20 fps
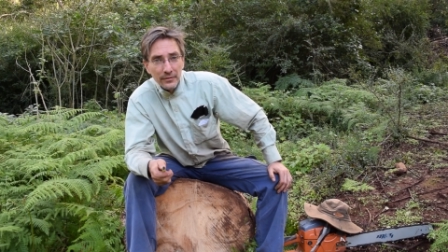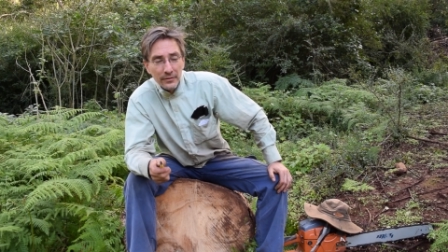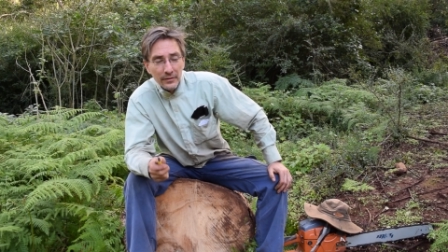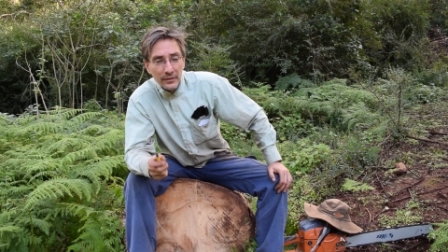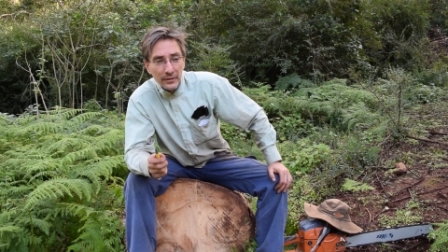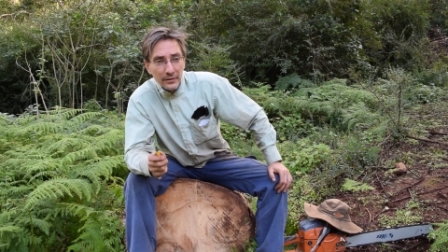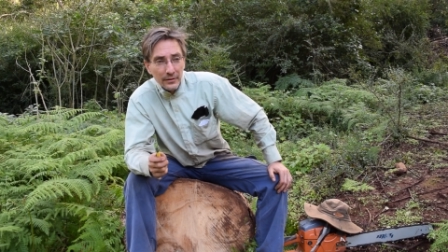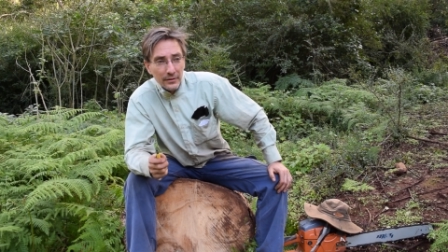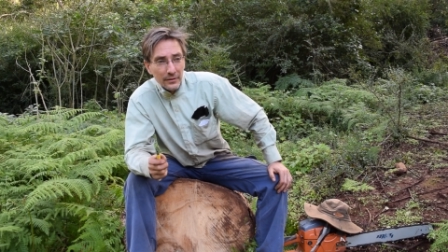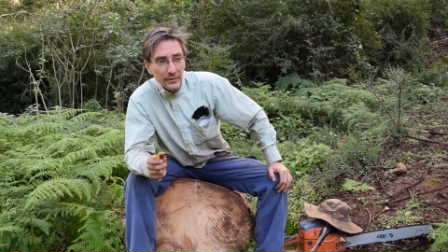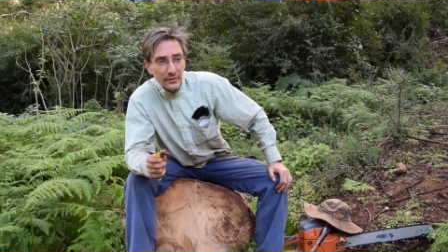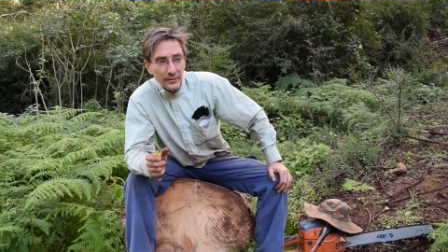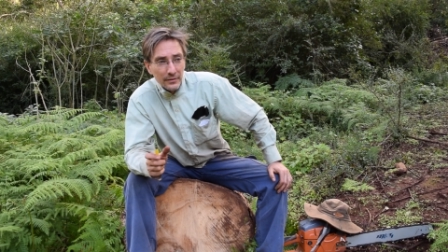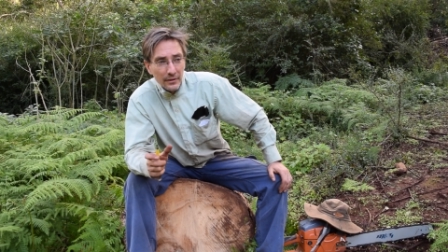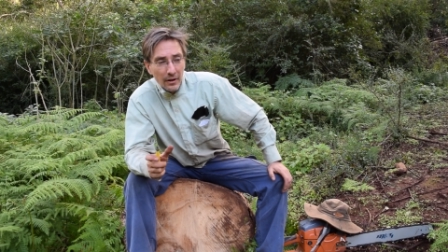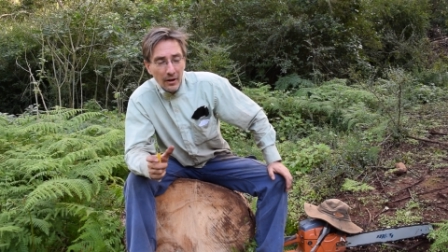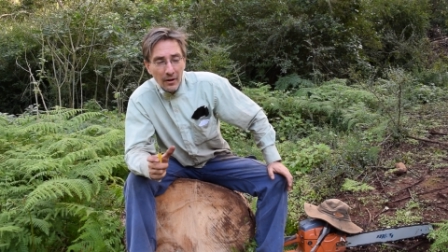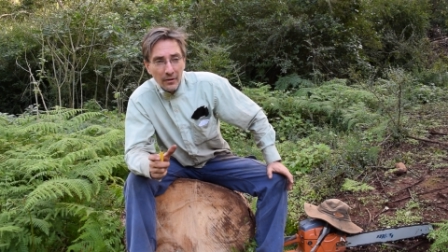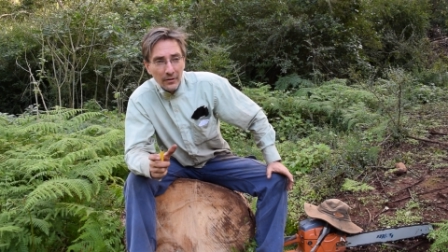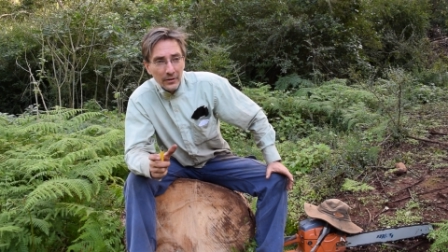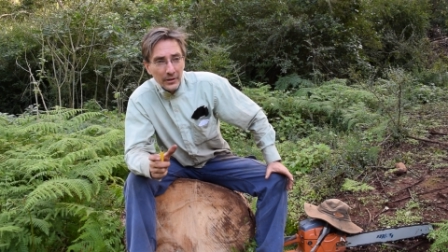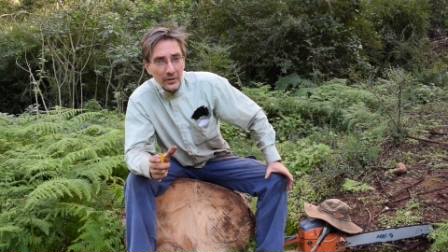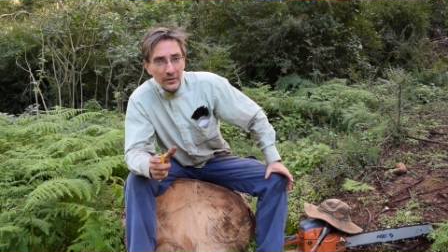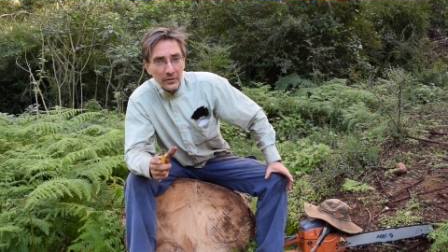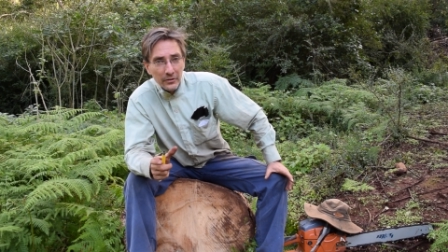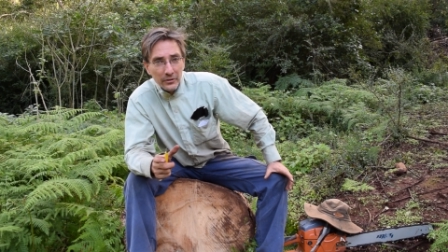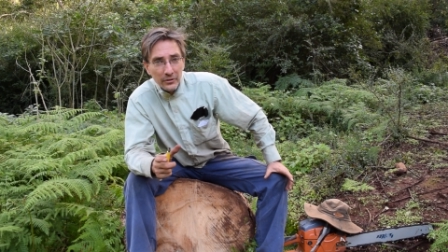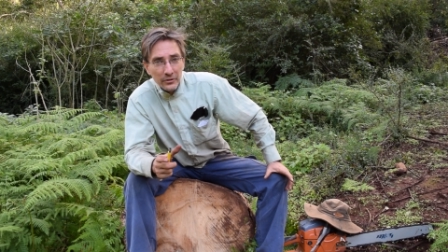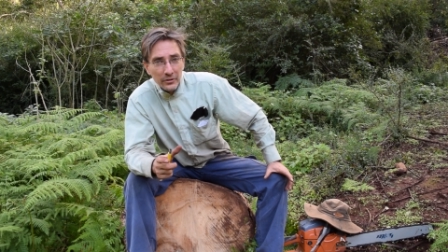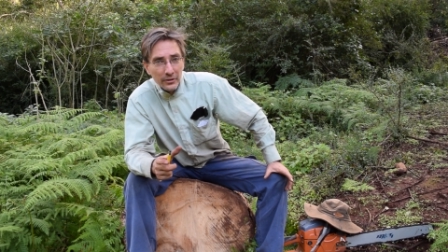That holding
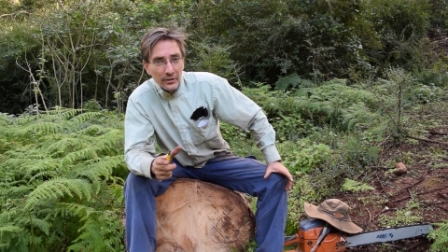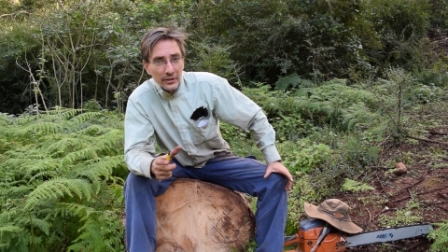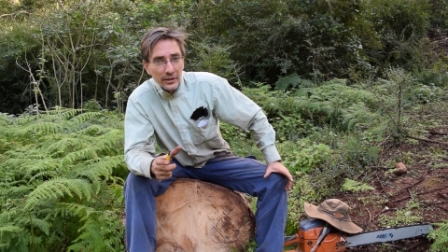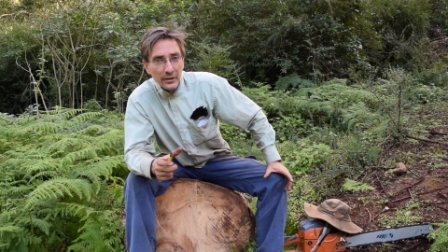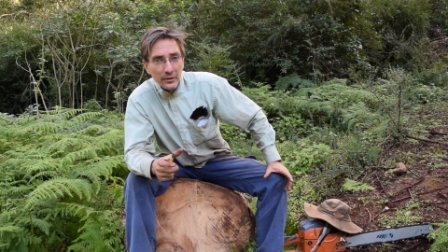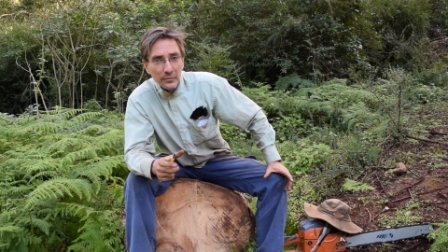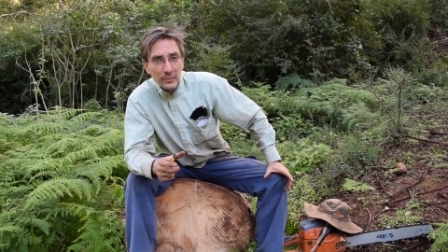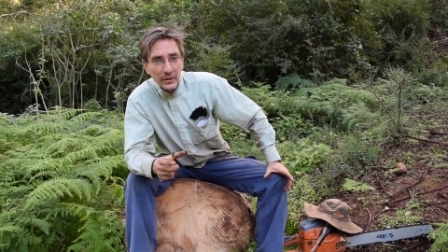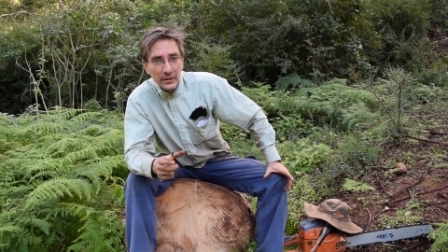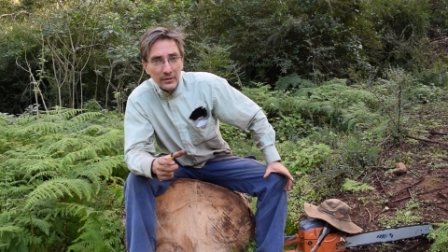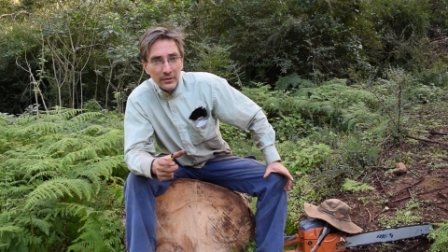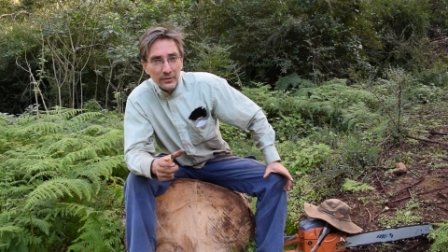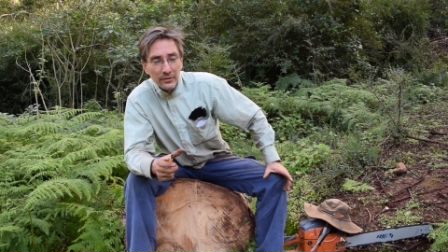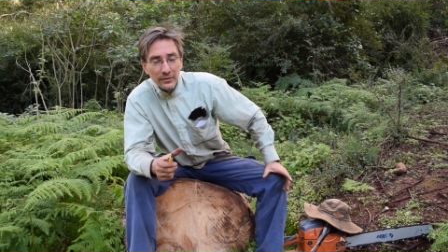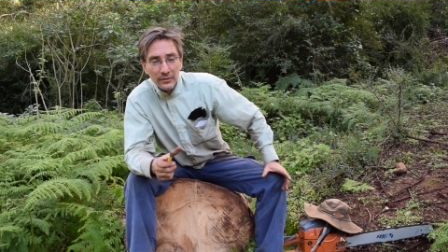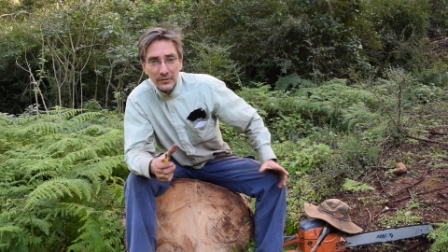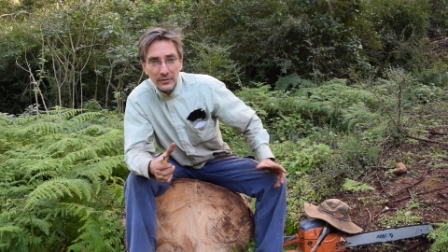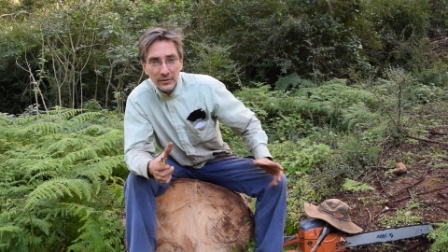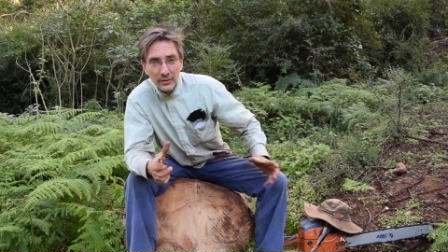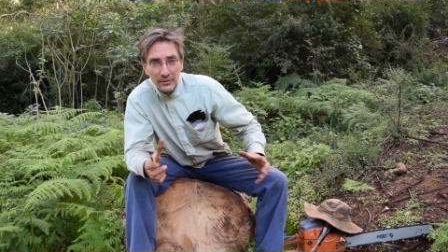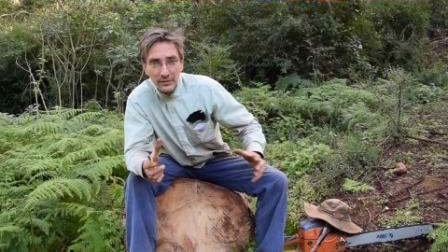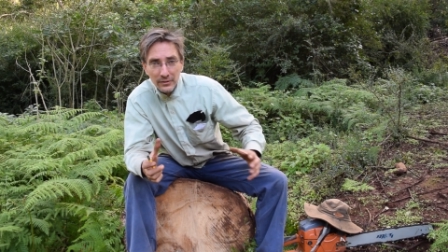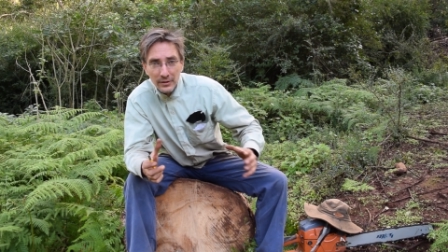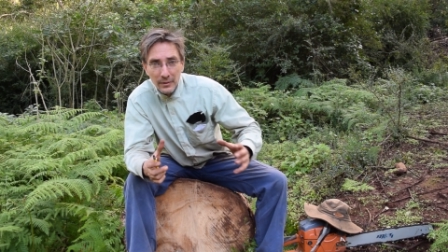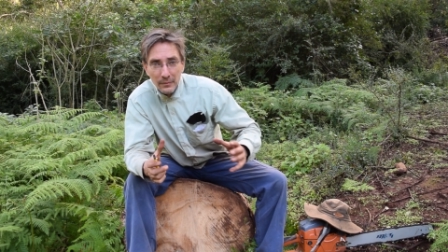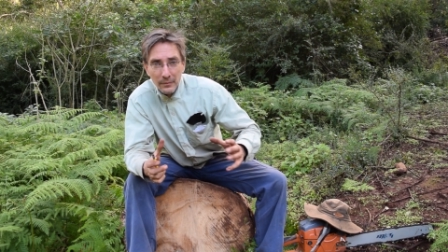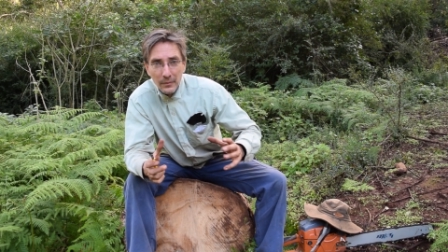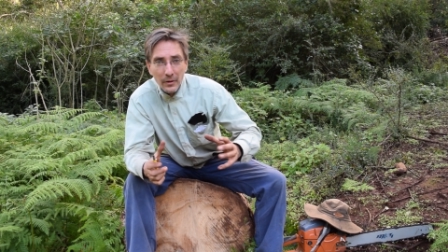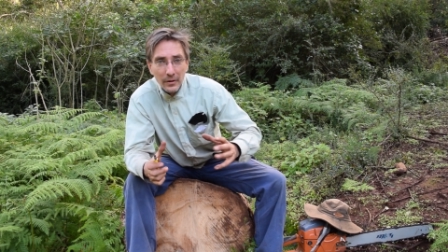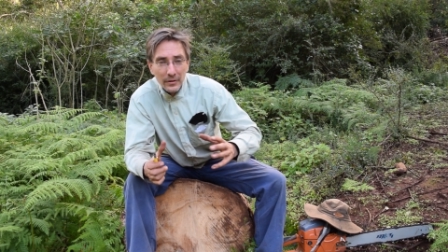onto trees because you've got
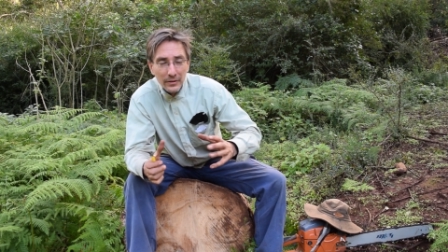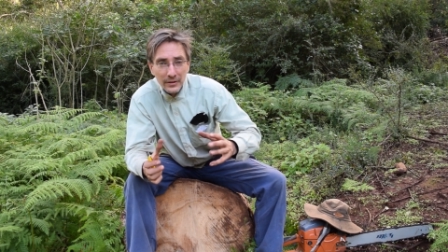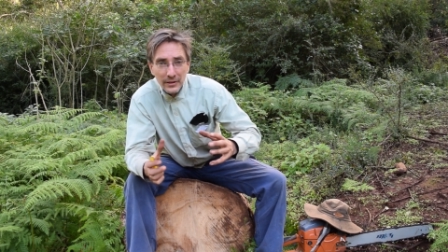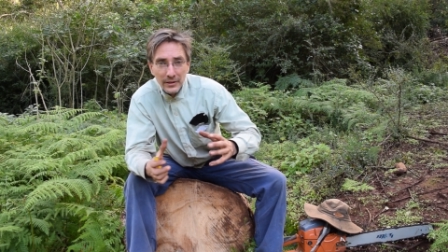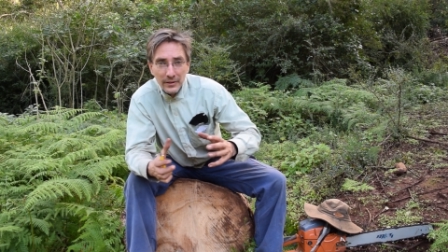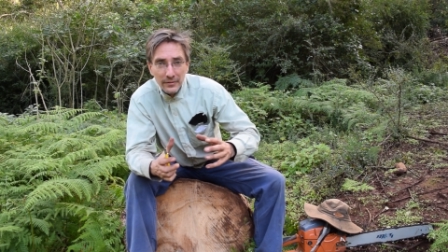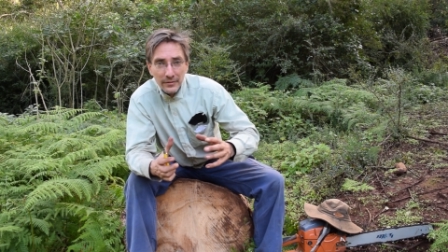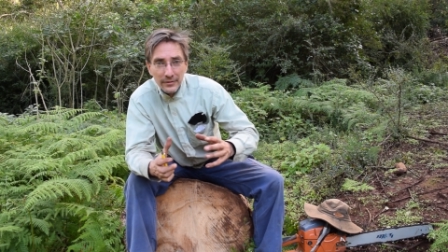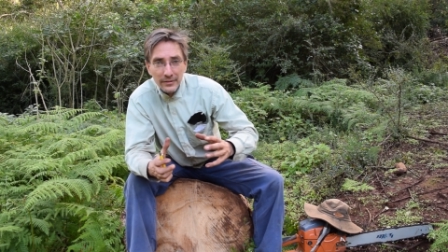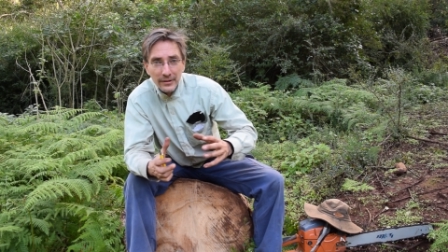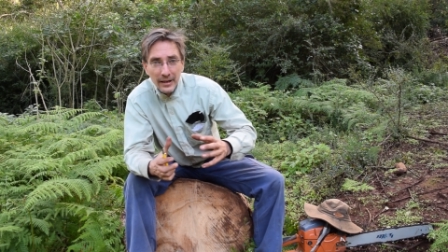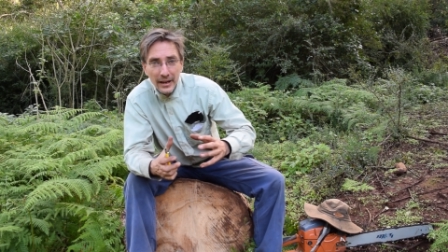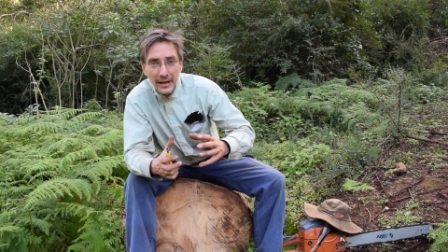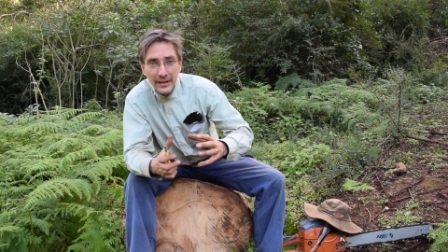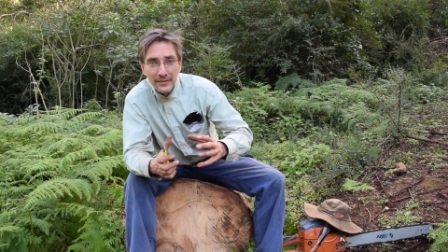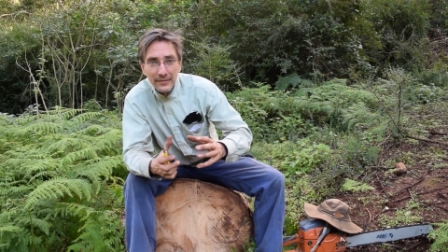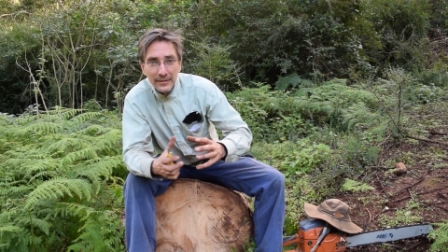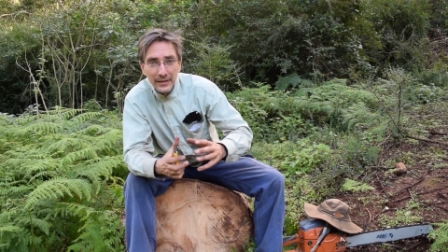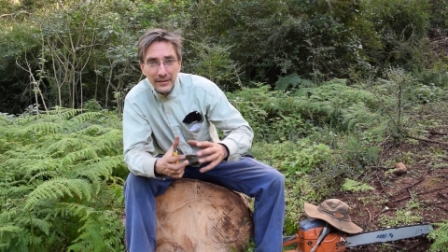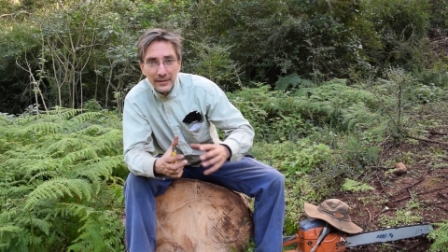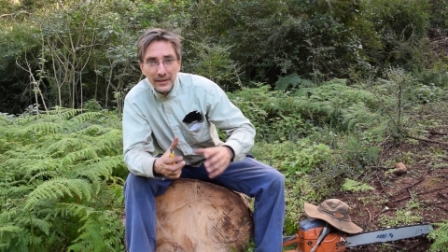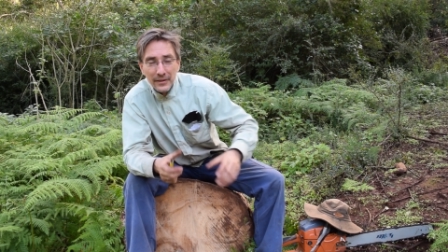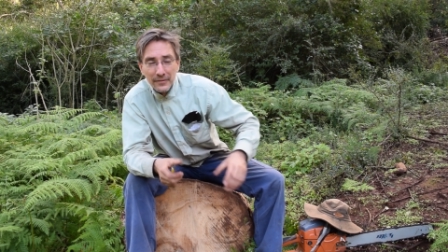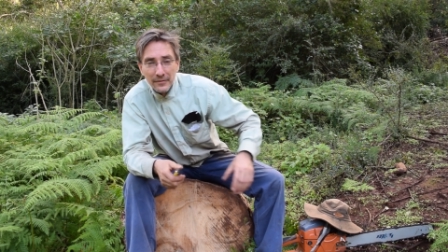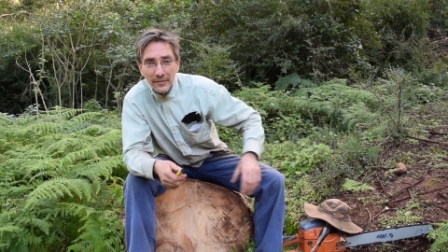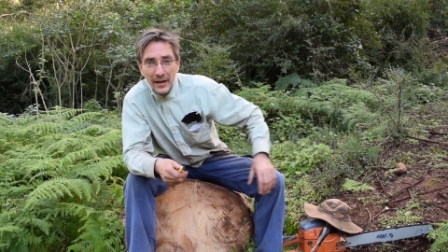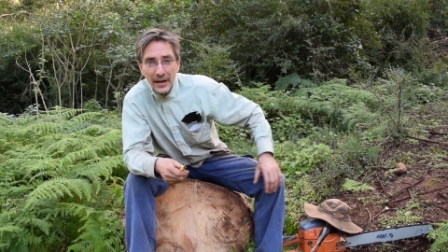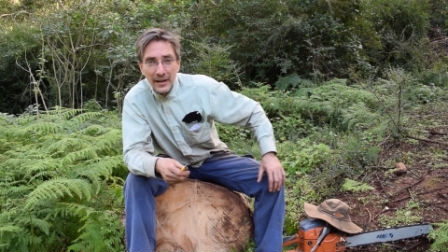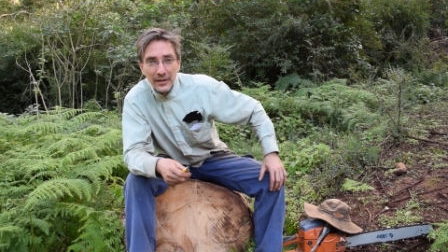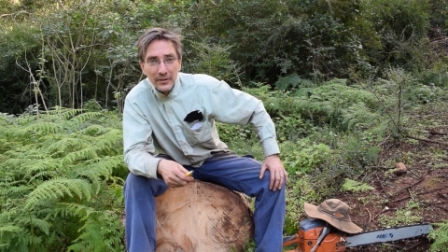some idea of saving their
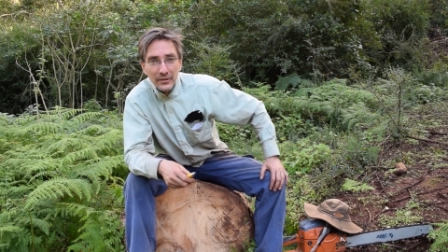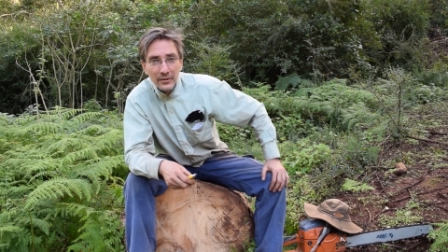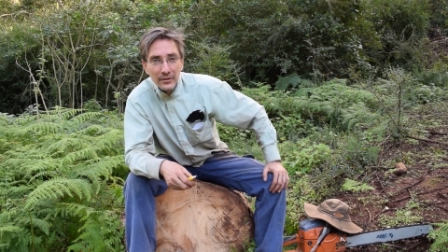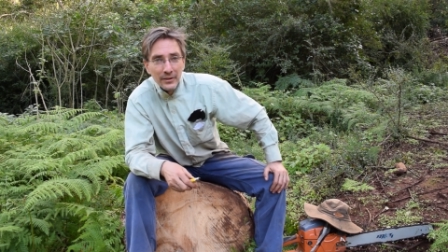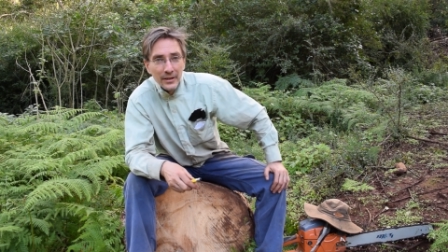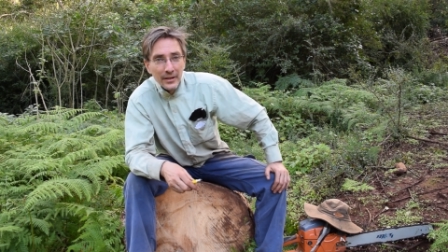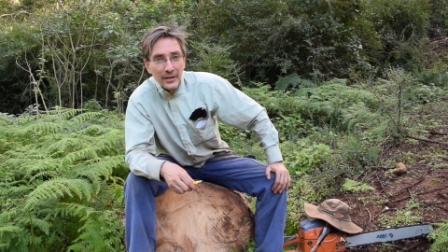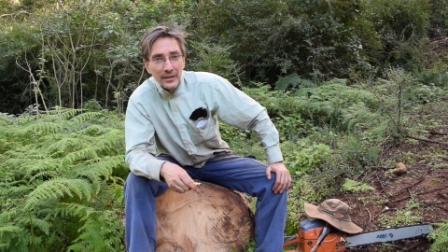value